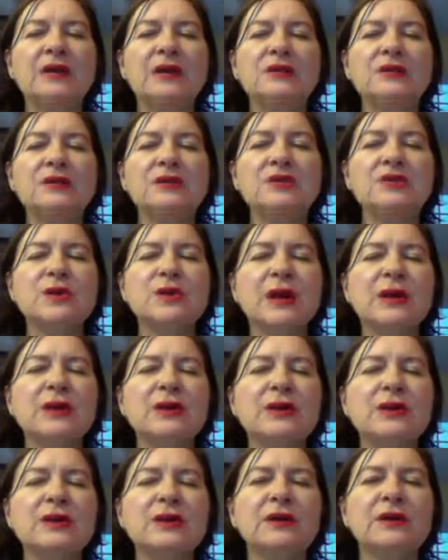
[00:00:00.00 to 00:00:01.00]
Just try
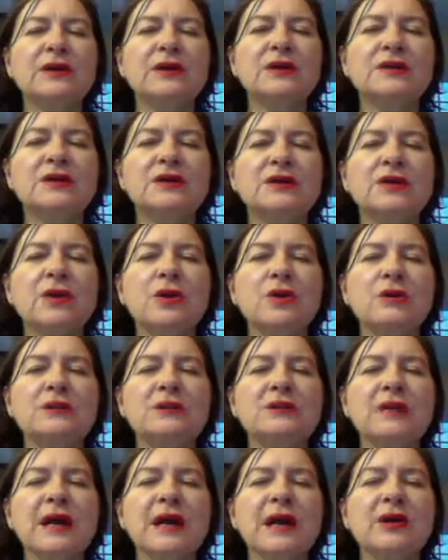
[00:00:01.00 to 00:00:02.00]
to
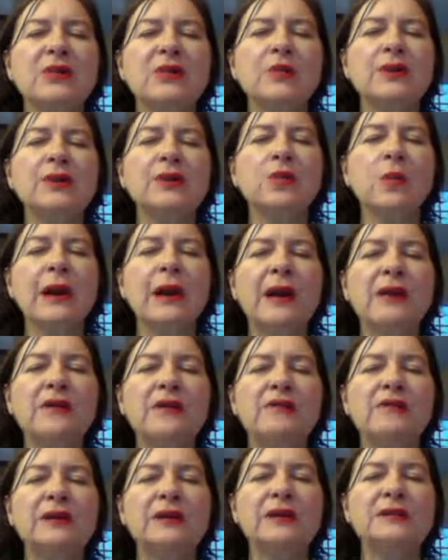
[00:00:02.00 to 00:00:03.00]
notice that or be aware
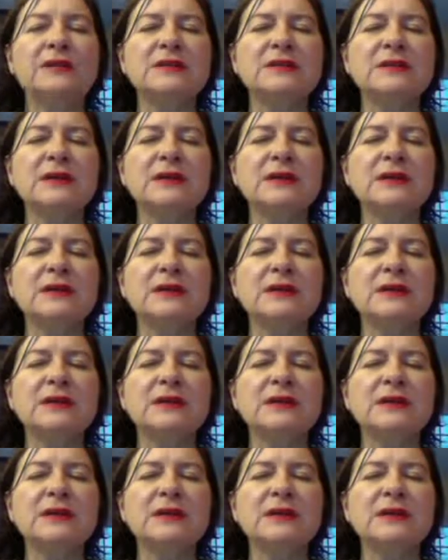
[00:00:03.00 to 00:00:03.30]
of it.